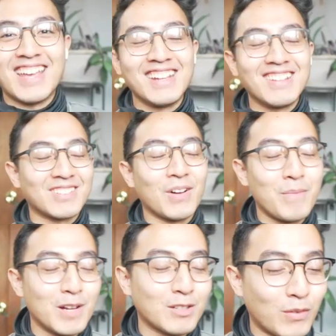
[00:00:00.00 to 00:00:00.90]
you so
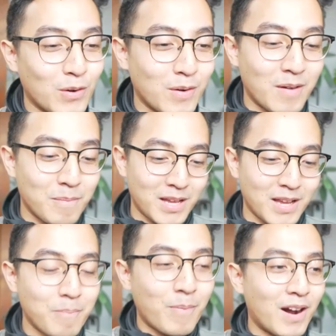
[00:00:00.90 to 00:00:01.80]
much for
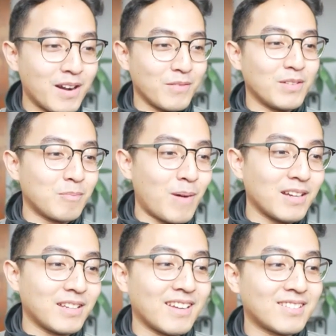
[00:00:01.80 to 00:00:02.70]
being a part of this
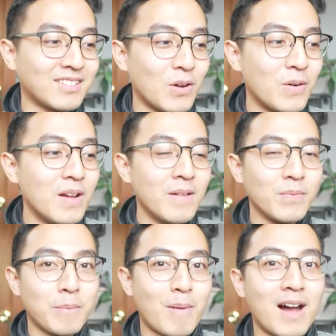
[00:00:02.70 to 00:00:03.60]
podcast. So
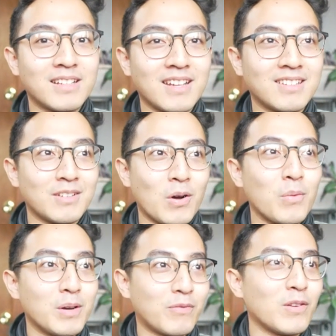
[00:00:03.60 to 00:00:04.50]
the podcast is
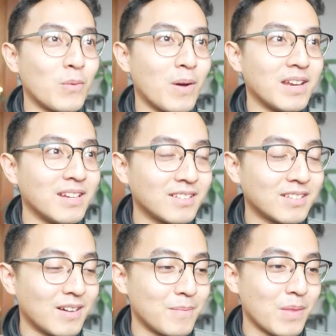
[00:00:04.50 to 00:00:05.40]
Go with the Flow Weddings.
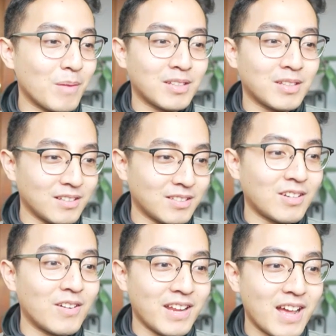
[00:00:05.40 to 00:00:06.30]
I'm still
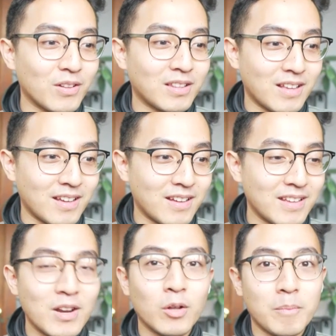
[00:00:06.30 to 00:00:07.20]
starting out the
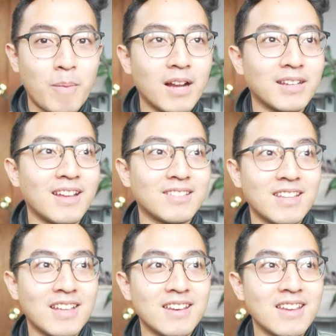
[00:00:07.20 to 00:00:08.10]

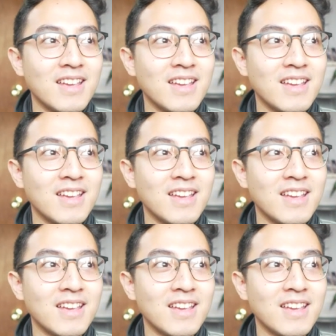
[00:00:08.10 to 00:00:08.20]
podcast, and